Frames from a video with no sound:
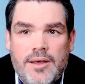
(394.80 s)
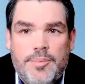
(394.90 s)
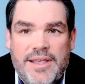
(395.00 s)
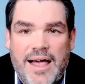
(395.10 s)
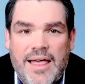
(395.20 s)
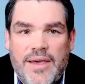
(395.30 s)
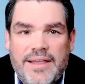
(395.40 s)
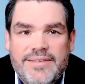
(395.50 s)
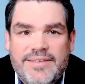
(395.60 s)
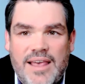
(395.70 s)
Beyond
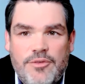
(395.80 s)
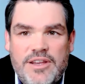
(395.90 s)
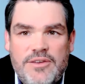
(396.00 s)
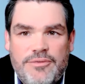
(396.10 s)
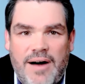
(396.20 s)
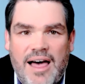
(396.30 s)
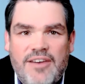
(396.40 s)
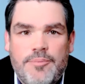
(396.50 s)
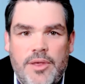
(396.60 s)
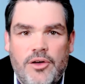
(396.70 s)
that,
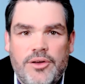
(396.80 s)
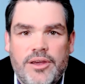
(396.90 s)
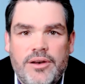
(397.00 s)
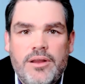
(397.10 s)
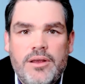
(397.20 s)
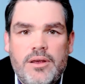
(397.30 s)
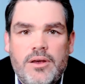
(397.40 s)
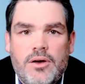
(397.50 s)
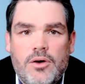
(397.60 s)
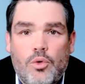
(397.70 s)
$75 million
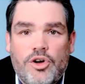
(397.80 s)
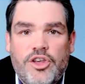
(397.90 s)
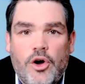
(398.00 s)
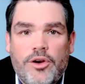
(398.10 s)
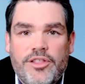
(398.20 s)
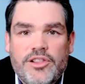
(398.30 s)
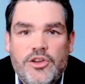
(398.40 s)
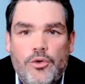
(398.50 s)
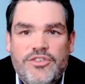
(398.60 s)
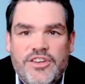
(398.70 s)
will go to the
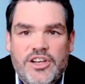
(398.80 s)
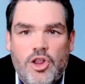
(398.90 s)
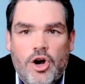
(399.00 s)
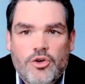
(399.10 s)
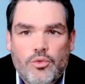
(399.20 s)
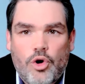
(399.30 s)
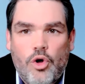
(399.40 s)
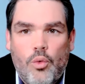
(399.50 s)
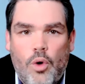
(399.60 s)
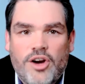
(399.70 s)
Lewis and Clark
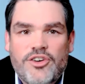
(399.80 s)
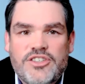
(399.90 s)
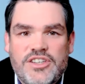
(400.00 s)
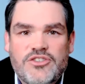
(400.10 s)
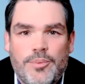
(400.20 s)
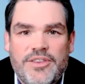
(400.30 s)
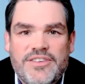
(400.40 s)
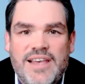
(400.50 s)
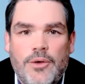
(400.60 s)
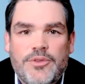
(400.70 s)
rural water system in
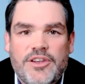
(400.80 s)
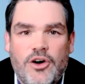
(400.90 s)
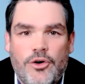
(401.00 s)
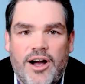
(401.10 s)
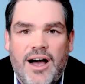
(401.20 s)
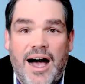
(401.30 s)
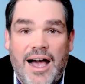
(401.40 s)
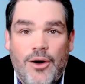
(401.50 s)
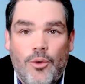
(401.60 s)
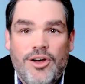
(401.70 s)
South Dakota,
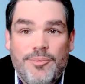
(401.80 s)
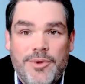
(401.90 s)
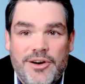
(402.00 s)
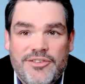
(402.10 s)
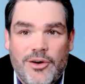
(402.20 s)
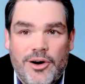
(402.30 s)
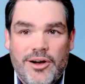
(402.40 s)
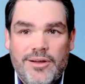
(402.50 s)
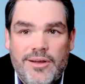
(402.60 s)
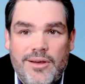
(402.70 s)
Iowa, and Minnesota.
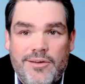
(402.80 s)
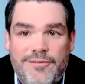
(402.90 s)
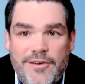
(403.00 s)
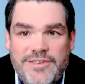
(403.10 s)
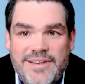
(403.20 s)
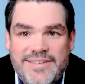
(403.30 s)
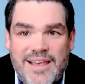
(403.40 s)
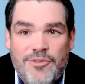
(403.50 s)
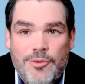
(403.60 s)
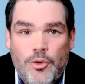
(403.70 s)

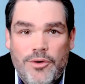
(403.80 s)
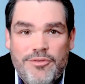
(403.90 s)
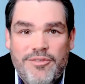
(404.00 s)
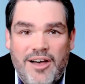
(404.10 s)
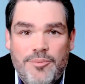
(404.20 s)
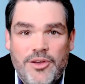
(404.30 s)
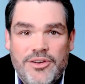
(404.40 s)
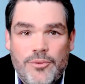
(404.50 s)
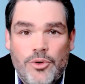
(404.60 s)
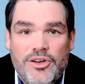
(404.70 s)
$57.5
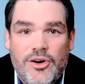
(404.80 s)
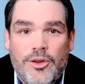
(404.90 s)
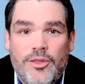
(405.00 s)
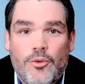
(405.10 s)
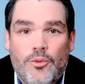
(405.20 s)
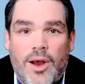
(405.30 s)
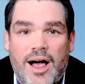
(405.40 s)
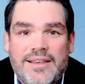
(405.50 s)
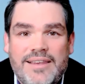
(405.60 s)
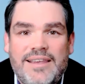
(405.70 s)
million will go to the
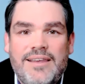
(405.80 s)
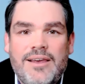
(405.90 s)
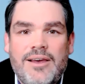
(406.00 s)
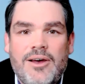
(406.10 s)
Rocky